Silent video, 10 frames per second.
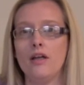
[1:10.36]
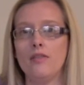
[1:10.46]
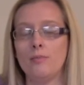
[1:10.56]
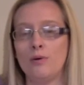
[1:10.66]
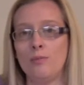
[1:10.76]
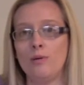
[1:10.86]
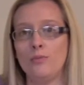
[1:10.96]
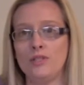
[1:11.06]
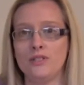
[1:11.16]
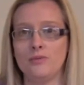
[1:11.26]
The problem
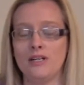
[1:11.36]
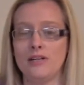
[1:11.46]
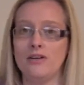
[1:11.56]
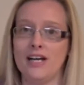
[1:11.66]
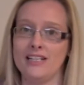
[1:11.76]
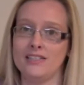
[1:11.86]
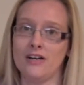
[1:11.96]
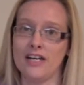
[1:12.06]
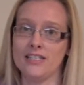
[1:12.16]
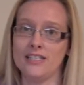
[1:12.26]
was when I got
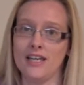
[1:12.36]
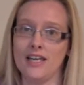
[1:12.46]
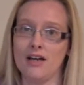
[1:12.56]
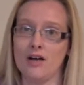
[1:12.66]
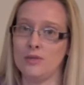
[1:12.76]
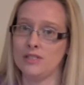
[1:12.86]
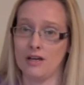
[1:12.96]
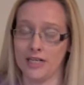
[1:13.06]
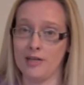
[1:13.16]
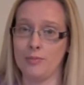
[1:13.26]
anxiety, I was
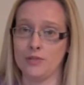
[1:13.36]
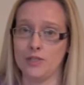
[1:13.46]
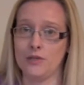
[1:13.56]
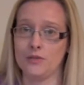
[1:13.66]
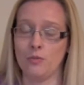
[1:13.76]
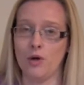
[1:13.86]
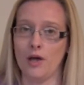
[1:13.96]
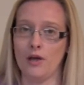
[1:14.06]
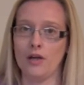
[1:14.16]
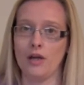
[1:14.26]
unable to go to
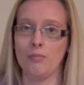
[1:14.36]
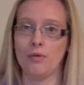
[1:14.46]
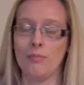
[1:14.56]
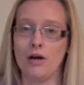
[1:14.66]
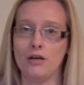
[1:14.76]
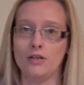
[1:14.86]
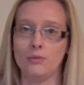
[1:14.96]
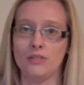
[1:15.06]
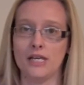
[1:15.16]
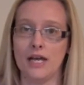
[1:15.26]
work. My partner
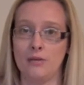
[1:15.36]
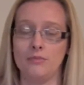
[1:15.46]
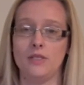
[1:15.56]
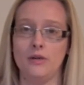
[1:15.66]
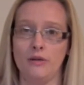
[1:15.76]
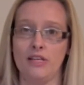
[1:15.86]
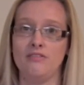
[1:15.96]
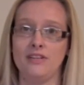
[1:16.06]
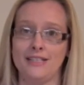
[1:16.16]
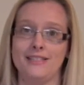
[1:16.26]
was absolutely
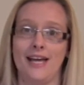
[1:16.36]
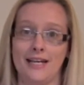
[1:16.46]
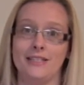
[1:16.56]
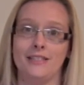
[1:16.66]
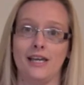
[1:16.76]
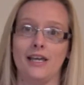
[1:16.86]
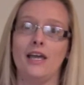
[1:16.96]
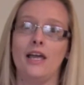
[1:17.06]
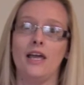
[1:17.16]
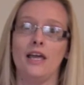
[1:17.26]
fantastic.
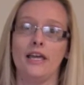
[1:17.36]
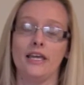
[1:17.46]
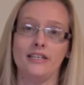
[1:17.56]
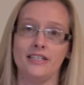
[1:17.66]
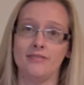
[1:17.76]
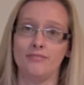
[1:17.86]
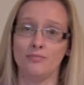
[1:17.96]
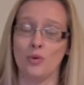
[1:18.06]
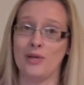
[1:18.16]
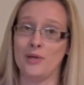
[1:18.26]
He did
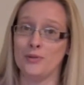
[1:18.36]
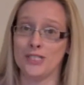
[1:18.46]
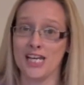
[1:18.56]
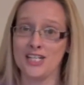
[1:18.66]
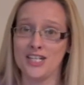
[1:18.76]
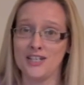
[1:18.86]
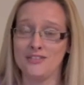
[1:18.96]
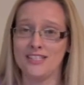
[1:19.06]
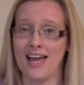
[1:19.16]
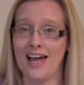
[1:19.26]
what we call day
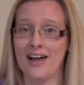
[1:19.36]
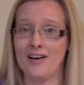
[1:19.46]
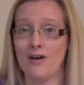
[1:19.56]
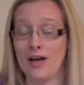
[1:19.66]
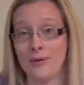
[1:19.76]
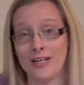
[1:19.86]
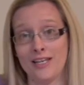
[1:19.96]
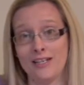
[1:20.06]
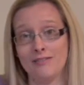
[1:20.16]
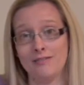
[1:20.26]
shifts, and I went
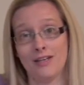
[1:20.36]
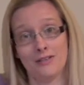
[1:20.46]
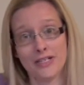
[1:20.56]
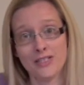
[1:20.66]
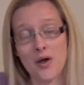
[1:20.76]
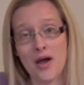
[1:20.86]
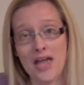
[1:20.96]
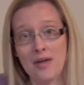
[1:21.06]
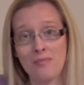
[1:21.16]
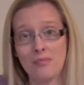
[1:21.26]
in at night
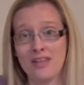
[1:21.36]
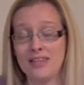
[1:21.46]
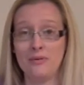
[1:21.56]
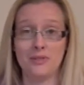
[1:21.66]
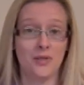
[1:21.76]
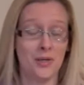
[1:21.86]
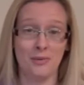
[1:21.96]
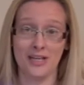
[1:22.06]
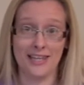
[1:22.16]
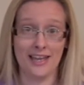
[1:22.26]
time when there was
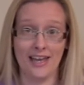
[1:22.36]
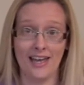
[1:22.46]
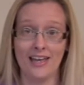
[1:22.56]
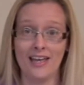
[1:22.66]
nobody there.